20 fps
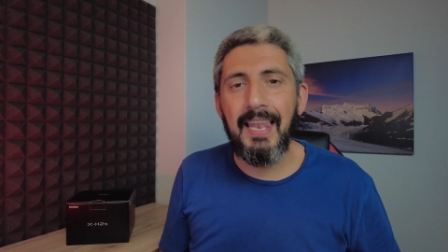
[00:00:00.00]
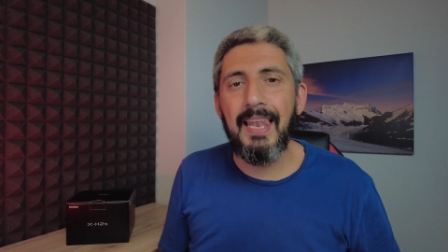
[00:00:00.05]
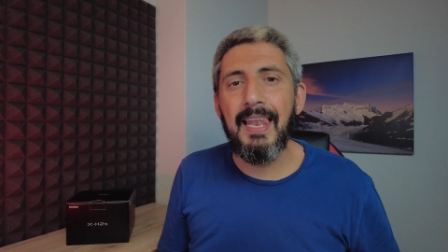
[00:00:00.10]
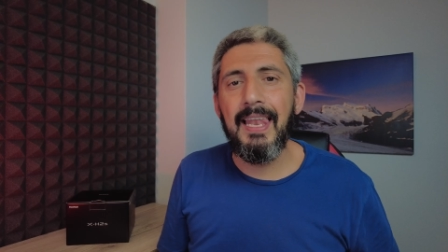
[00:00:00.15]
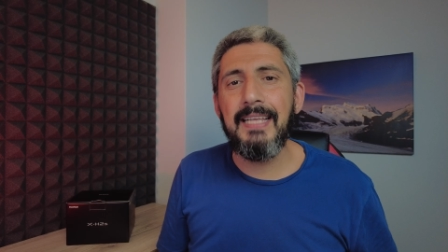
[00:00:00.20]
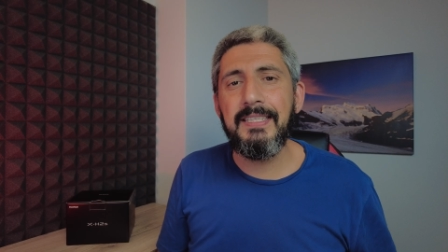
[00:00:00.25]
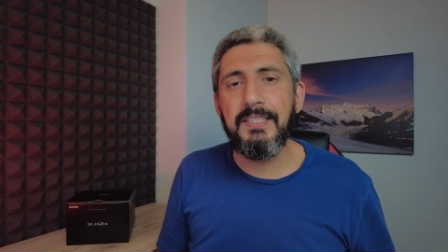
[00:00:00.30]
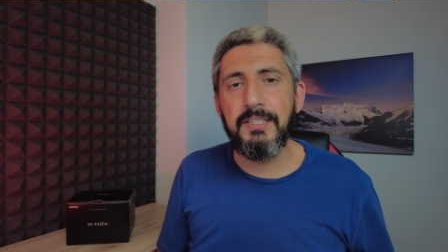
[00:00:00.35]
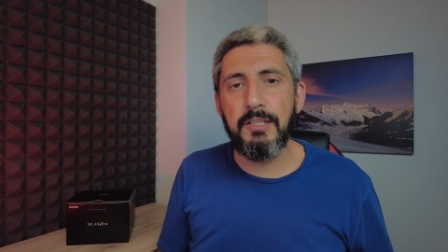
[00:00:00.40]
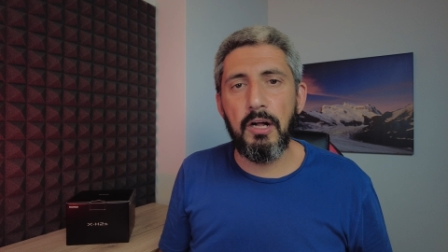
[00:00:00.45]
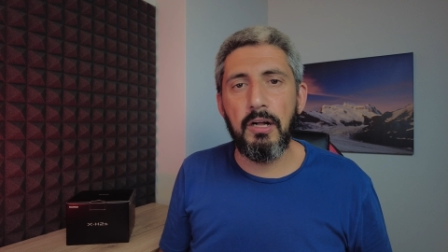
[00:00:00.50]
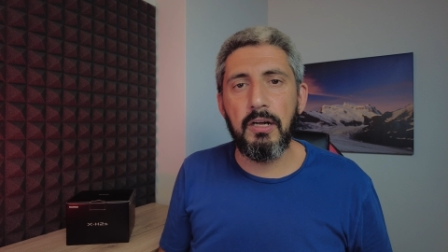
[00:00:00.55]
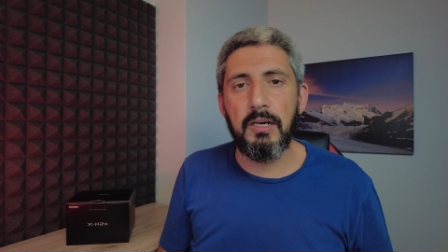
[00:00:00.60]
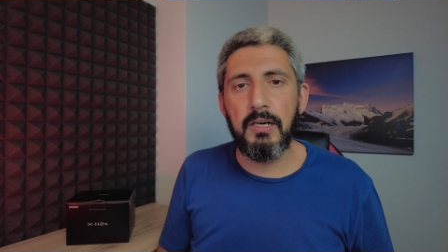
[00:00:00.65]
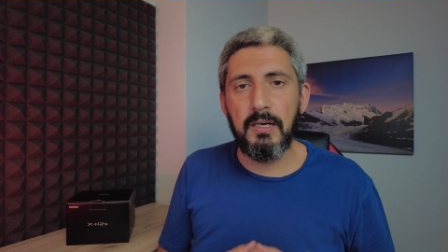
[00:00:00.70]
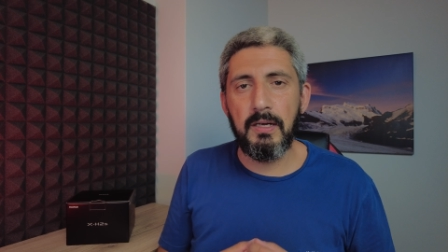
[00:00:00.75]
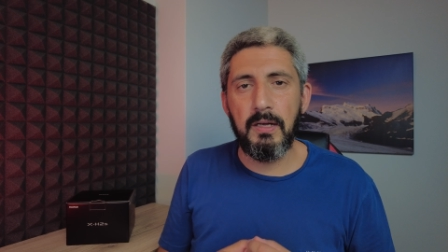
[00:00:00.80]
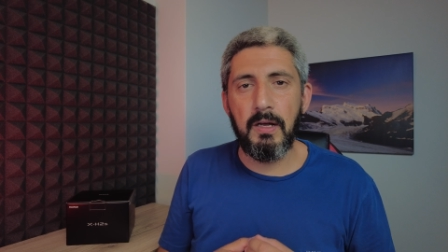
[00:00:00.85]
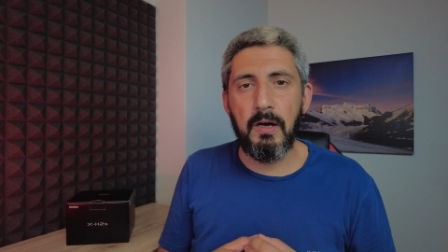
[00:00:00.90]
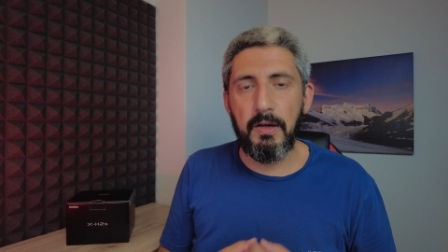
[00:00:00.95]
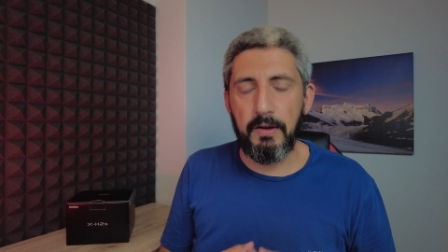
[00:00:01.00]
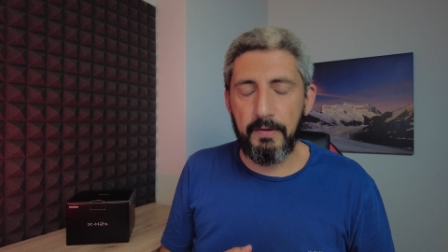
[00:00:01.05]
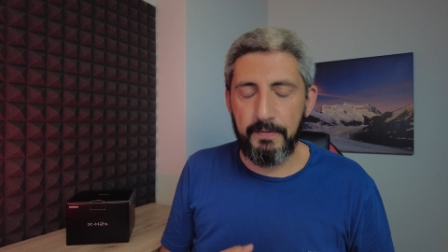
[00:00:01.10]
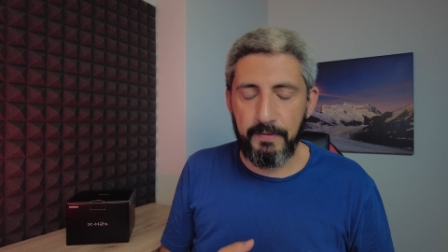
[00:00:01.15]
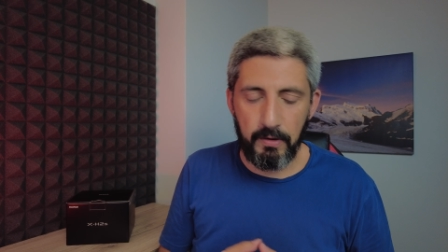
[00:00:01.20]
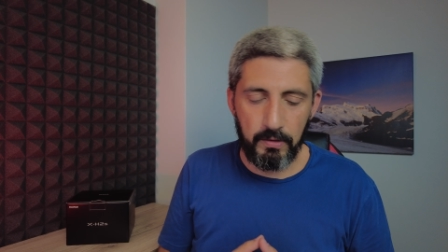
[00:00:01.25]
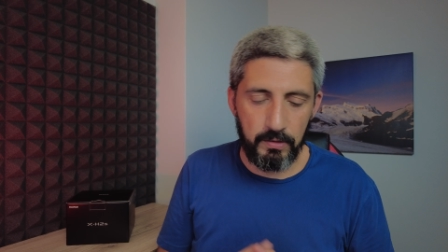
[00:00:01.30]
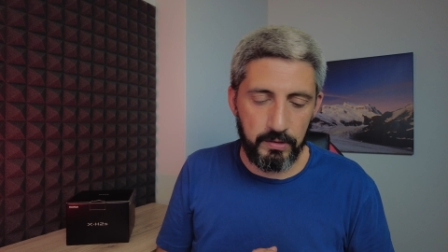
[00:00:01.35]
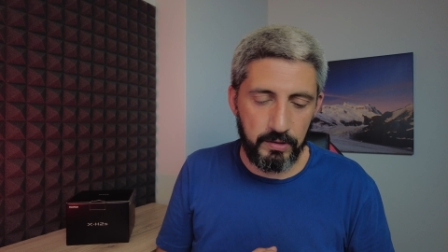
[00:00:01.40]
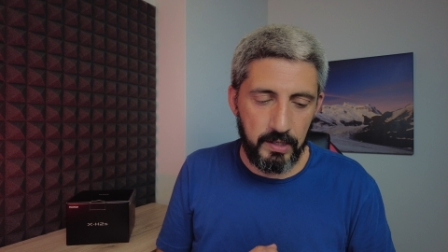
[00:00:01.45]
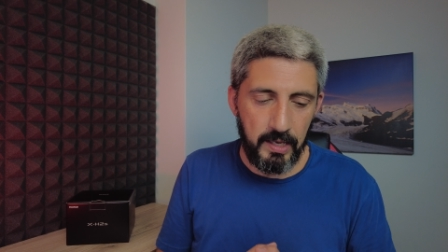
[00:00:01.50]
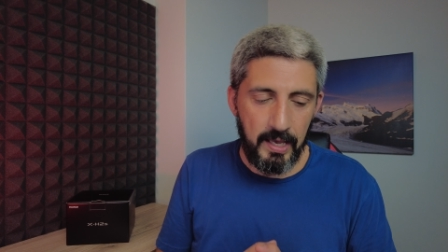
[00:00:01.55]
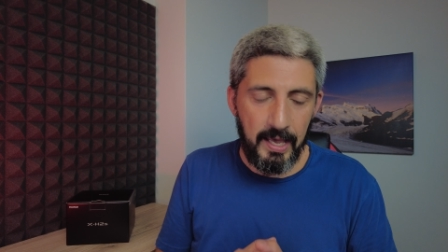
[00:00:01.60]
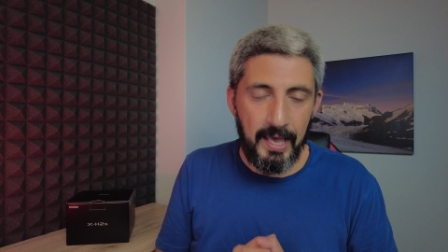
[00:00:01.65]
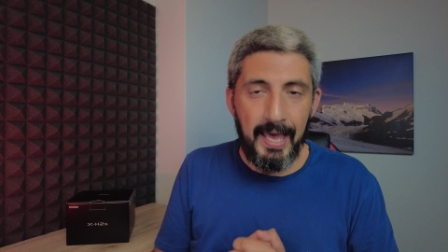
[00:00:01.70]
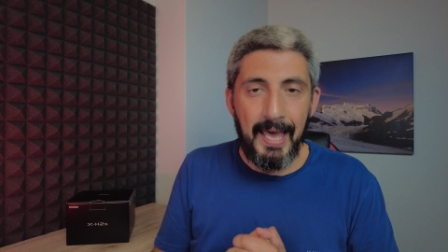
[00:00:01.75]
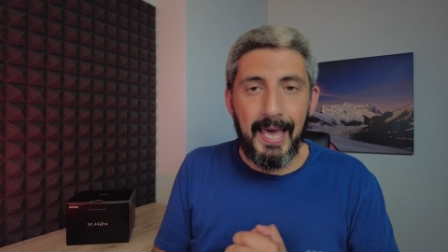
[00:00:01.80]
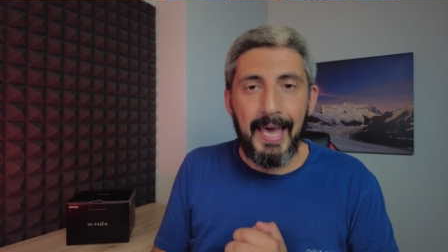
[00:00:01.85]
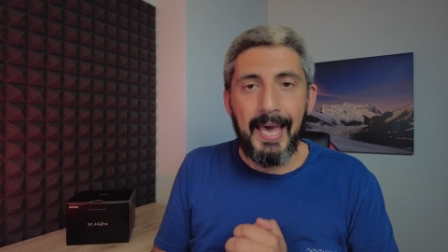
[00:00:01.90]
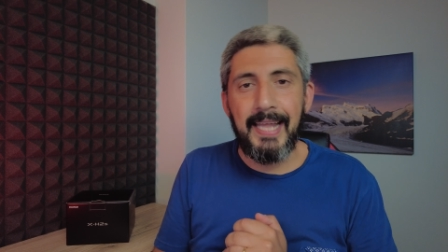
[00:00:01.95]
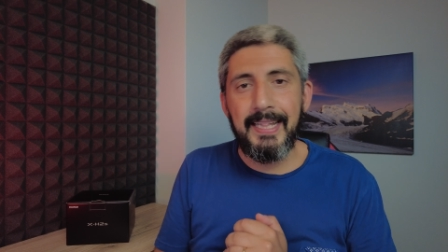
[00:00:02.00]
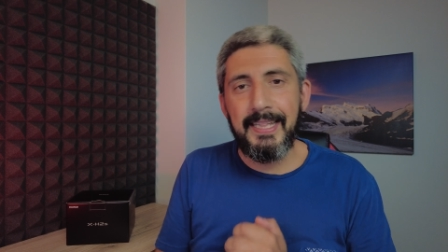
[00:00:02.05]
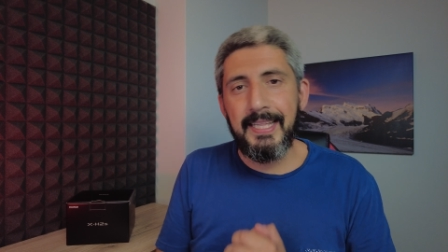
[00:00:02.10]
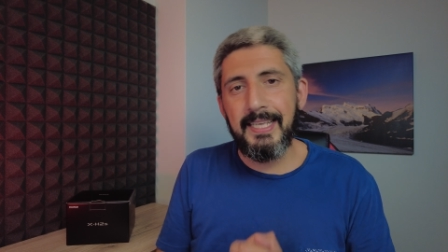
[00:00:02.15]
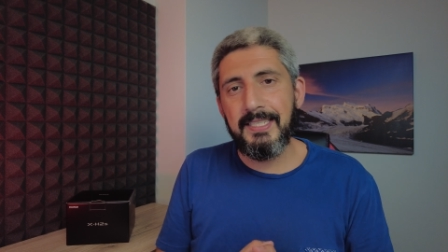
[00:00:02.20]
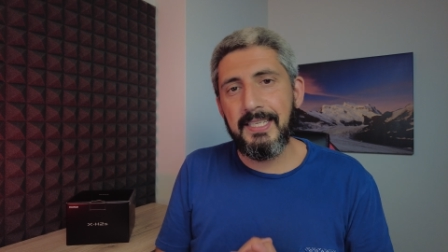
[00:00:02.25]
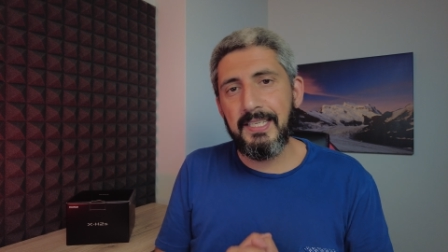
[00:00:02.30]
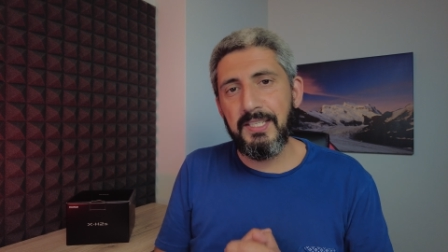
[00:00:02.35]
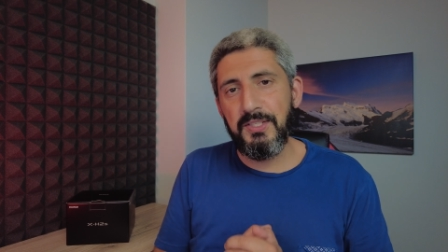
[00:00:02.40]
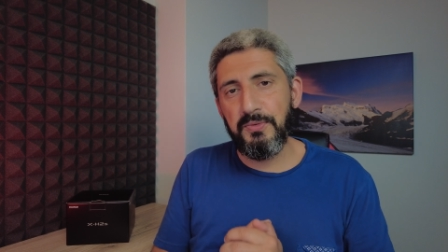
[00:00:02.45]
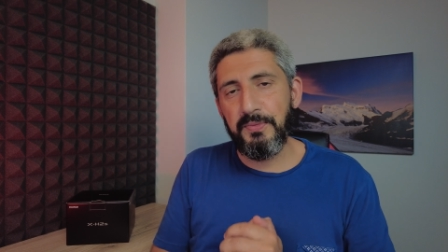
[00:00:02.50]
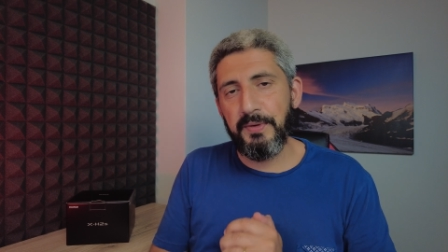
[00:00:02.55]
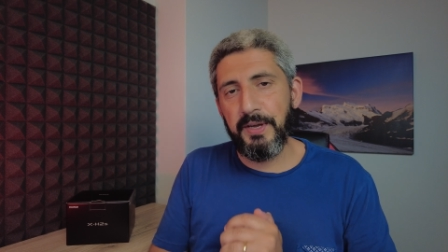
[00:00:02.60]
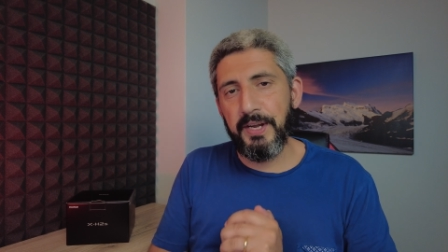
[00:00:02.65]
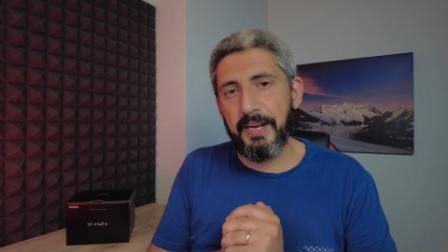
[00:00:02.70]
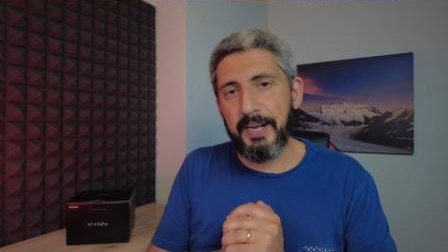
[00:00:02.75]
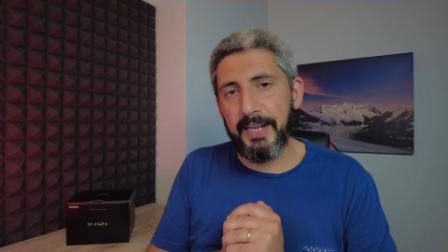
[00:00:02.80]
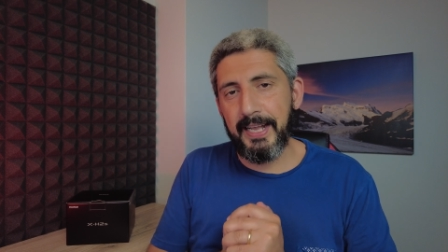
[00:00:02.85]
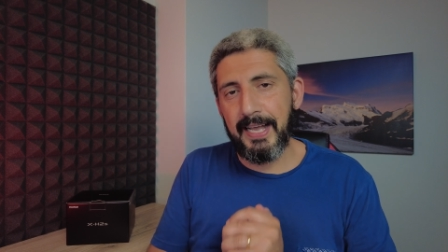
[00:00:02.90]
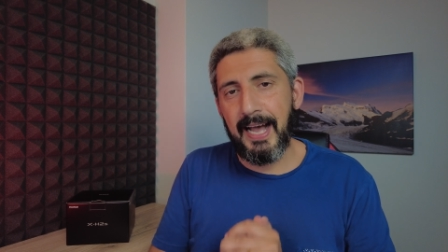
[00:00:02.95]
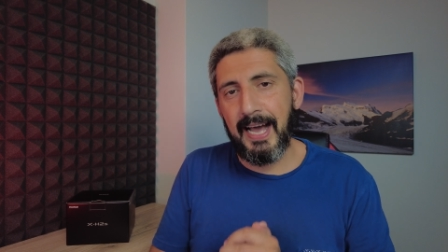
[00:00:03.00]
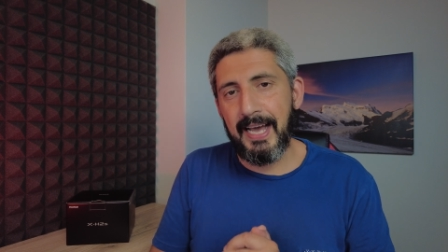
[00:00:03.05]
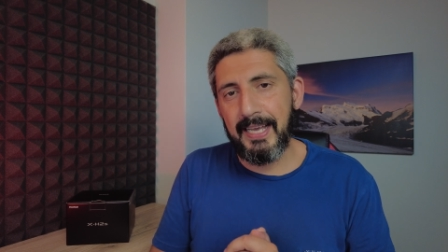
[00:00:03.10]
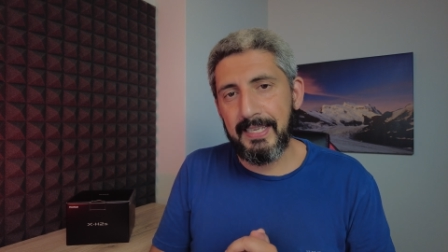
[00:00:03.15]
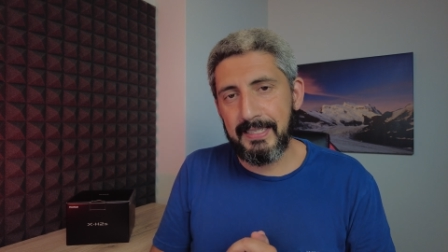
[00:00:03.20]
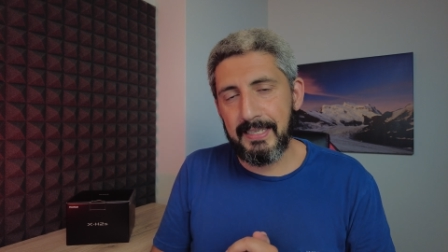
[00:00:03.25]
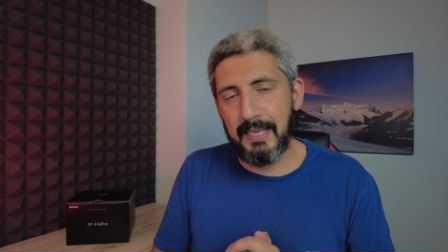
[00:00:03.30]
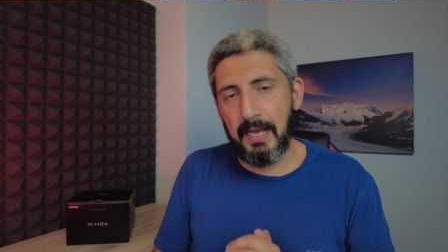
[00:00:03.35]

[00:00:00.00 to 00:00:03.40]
Let's talk autofocus. And this is where, guys,